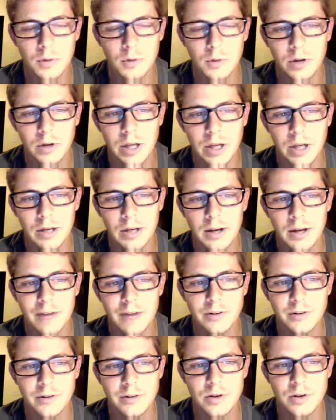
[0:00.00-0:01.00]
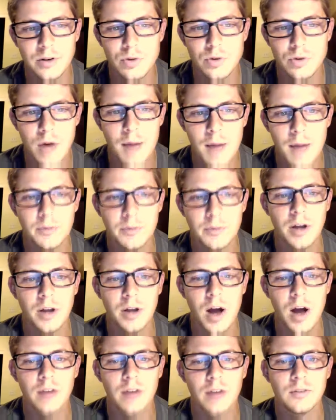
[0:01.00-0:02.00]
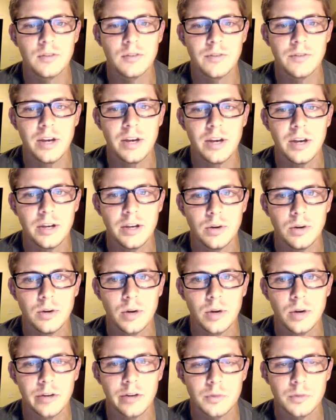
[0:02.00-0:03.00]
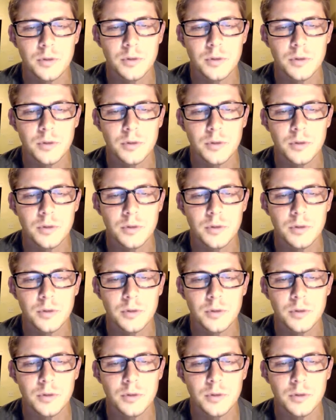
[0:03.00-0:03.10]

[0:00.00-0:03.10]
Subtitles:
in an effort to drop the cost of getting a new customer?